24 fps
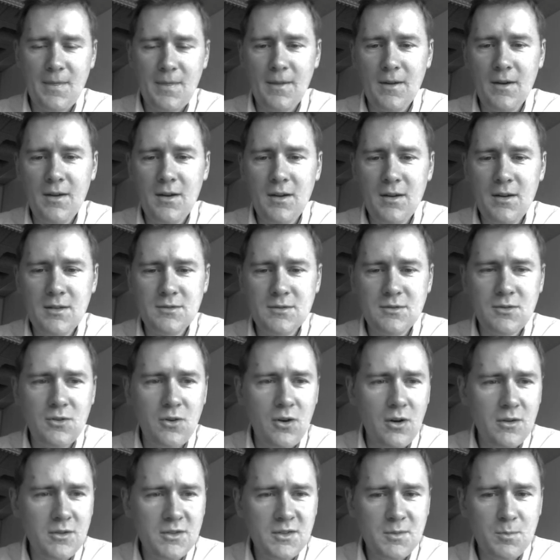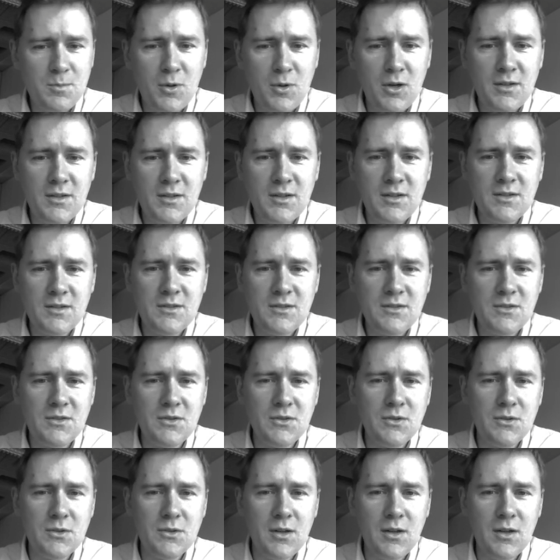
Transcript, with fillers: uh, corresponding to